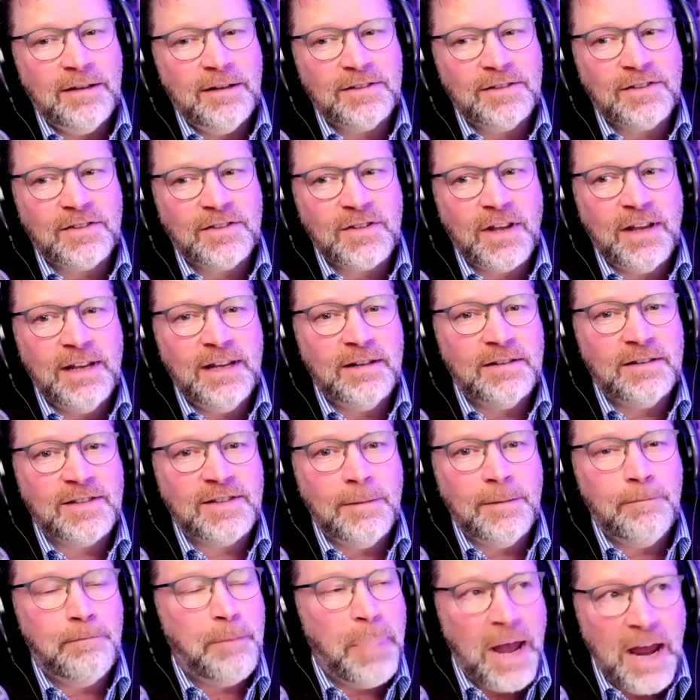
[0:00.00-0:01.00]
It's
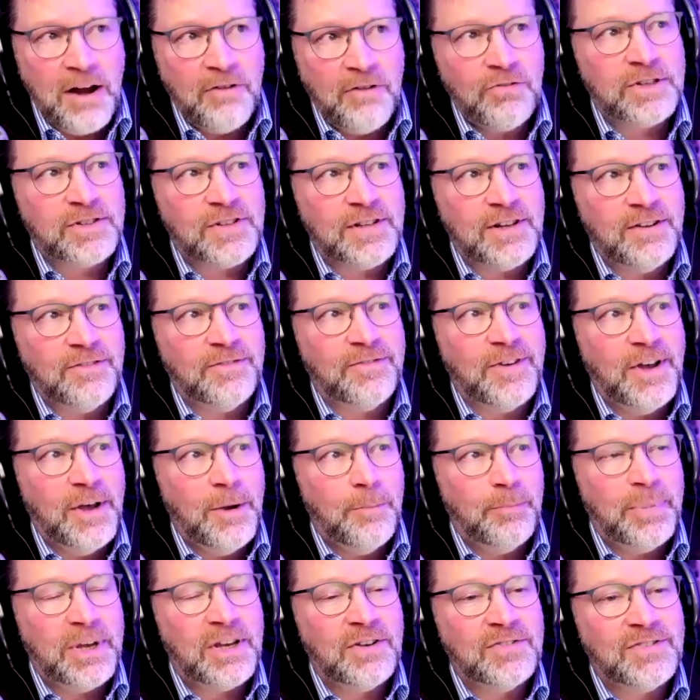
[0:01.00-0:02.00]
imperative,
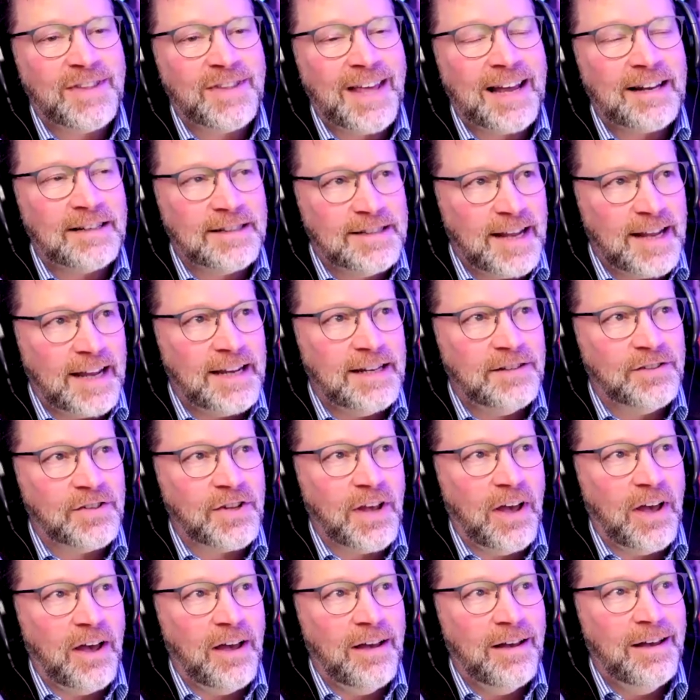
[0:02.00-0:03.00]
because that
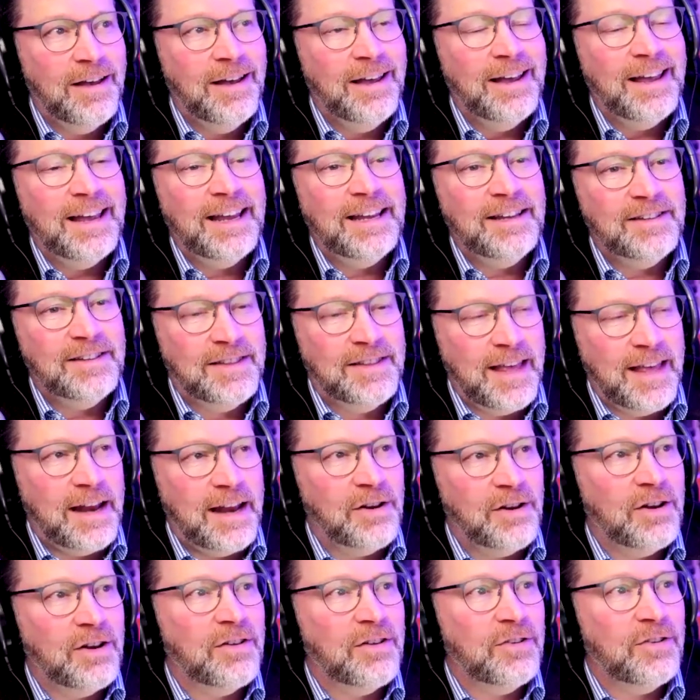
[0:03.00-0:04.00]
data is
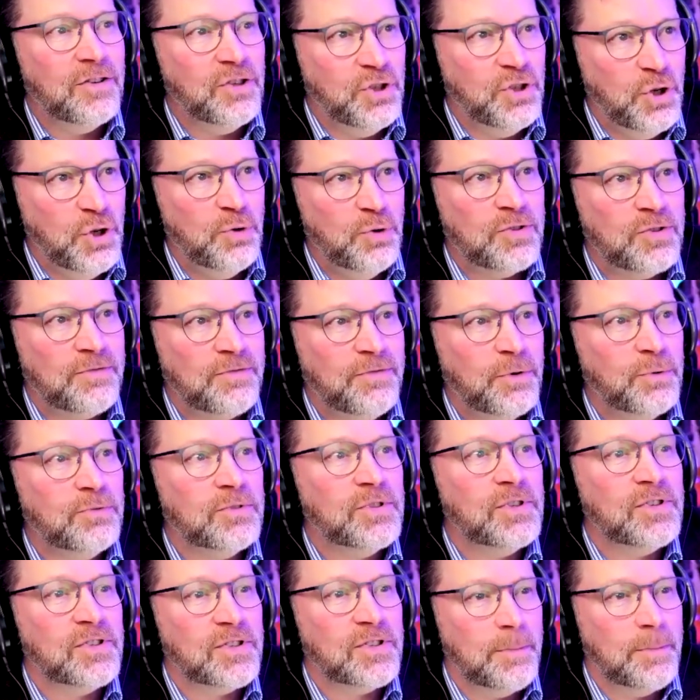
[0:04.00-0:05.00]
then
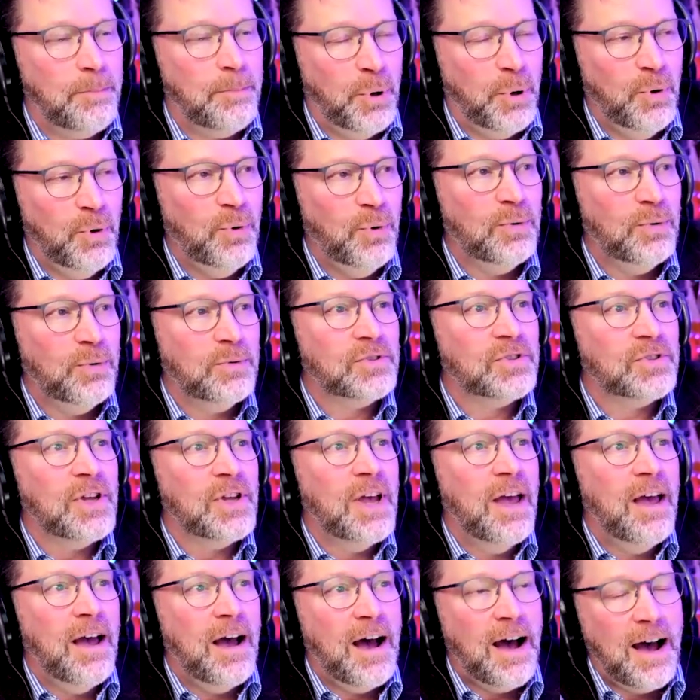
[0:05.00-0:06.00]
useful to support
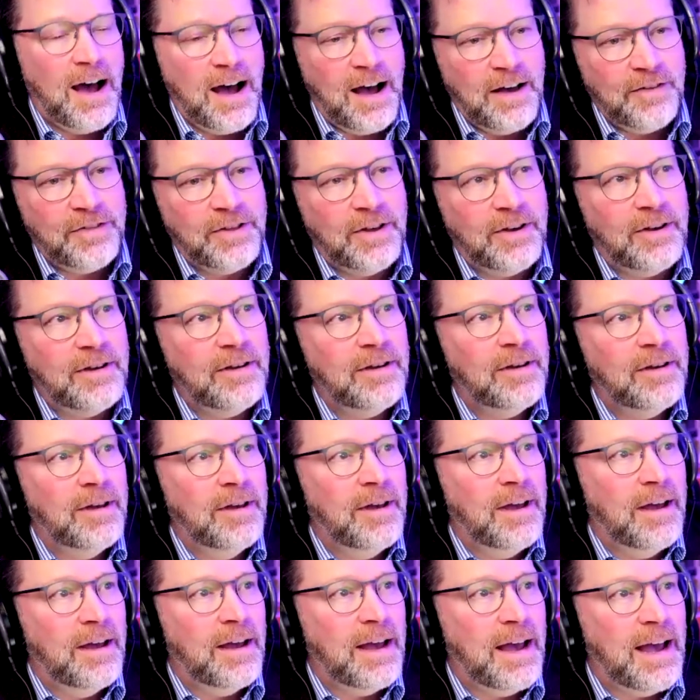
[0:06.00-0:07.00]
other
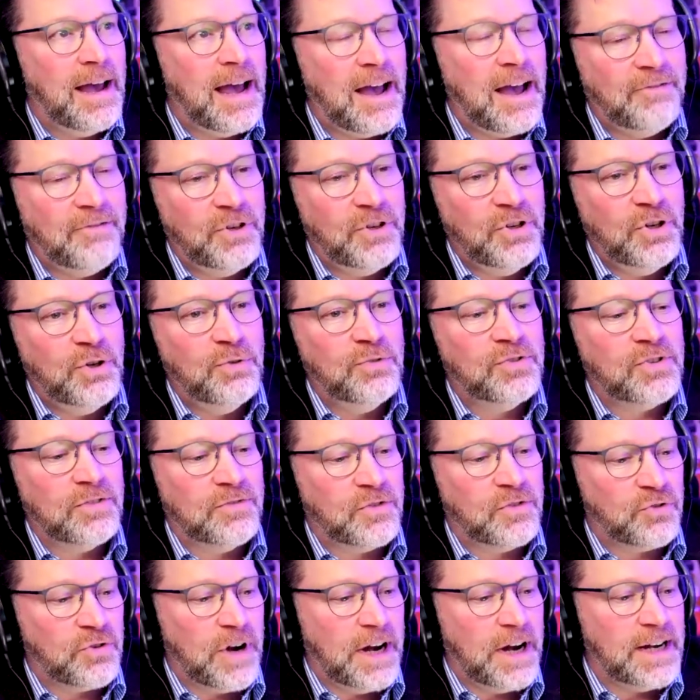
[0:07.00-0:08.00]
avenues
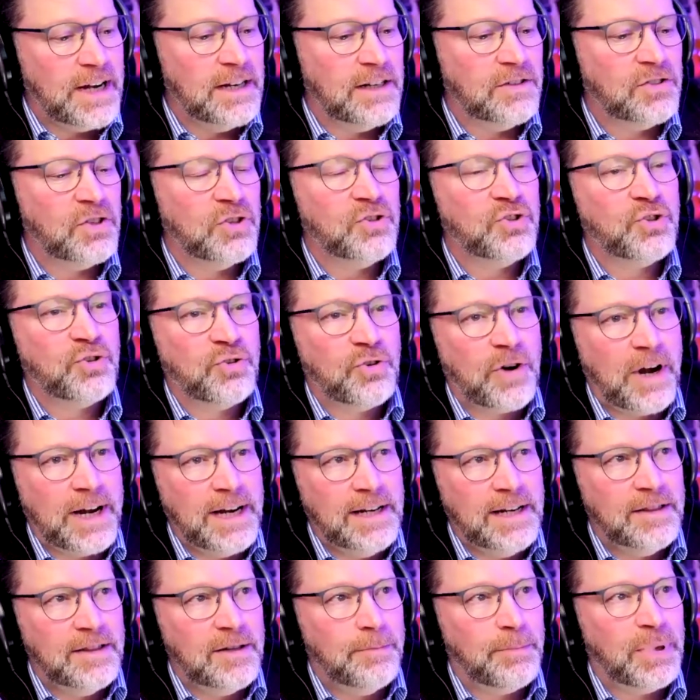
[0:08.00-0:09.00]
of training, to
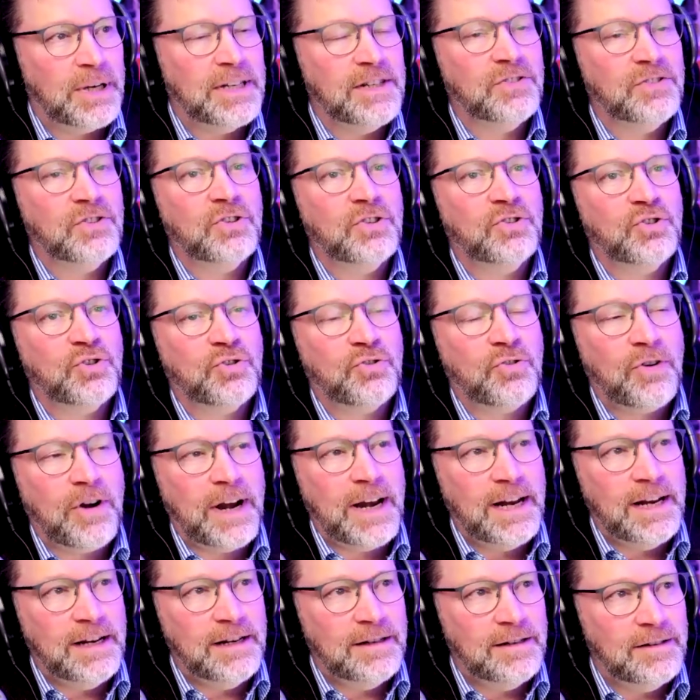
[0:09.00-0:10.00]
train the police, to
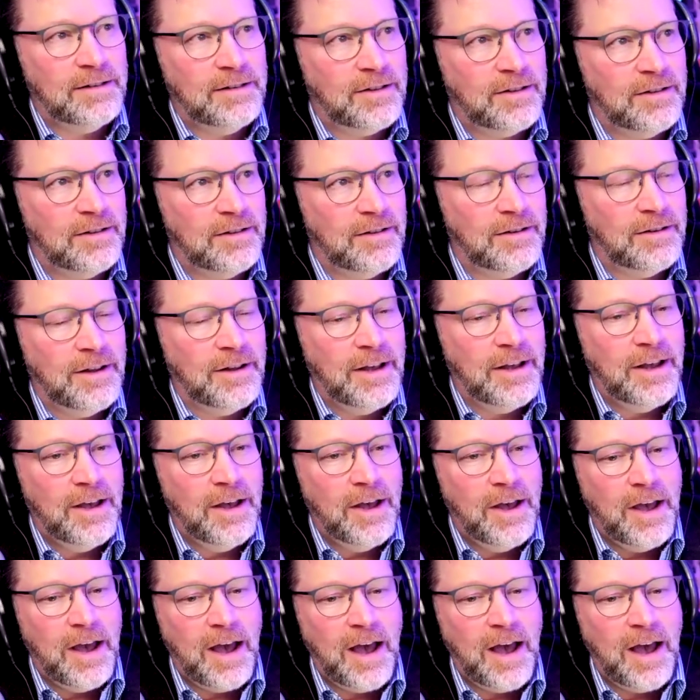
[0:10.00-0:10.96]
train the